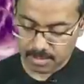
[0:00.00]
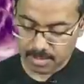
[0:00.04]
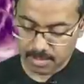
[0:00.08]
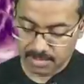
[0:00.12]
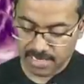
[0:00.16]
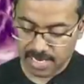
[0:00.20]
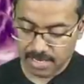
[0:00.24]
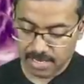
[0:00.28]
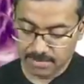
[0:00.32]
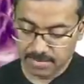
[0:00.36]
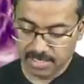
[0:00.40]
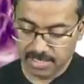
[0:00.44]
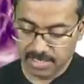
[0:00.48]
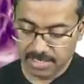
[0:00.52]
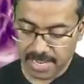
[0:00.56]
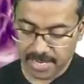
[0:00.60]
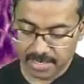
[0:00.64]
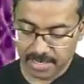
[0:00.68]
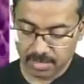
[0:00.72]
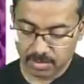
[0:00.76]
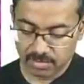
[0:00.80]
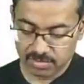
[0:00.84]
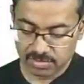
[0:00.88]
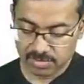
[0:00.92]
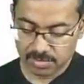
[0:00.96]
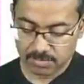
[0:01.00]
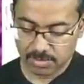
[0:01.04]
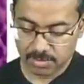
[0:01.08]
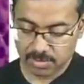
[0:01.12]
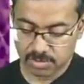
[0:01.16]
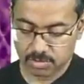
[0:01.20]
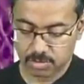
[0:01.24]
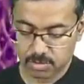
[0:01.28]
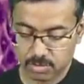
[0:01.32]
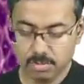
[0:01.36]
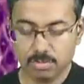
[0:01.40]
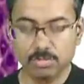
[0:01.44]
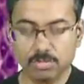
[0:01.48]
Now tell me the diagnosis,
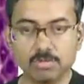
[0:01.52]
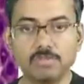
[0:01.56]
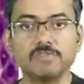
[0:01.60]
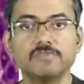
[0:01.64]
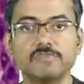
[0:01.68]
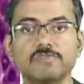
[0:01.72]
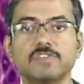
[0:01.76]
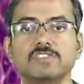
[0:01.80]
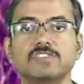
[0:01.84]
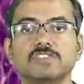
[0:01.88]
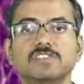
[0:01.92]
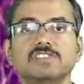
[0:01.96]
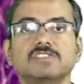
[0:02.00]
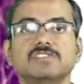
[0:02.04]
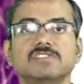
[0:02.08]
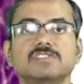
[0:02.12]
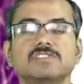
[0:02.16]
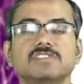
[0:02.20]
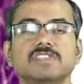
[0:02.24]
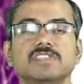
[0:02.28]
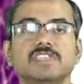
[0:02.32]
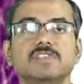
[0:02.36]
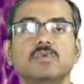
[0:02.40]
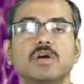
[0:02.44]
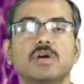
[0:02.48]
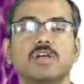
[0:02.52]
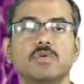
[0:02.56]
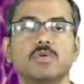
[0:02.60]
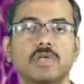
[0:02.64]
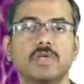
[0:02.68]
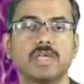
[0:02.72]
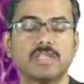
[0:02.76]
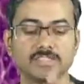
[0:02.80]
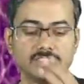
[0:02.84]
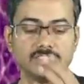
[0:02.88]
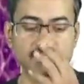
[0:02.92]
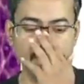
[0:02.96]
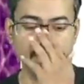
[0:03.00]
bacho, for this. See what you
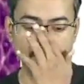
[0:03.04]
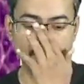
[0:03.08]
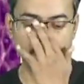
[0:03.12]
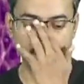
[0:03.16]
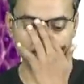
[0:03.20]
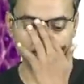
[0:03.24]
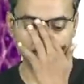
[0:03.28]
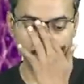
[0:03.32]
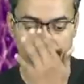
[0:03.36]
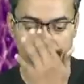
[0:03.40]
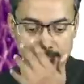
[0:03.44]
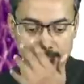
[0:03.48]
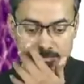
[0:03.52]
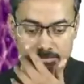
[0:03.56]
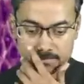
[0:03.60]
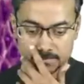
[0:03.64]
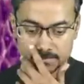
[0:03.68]
can see here.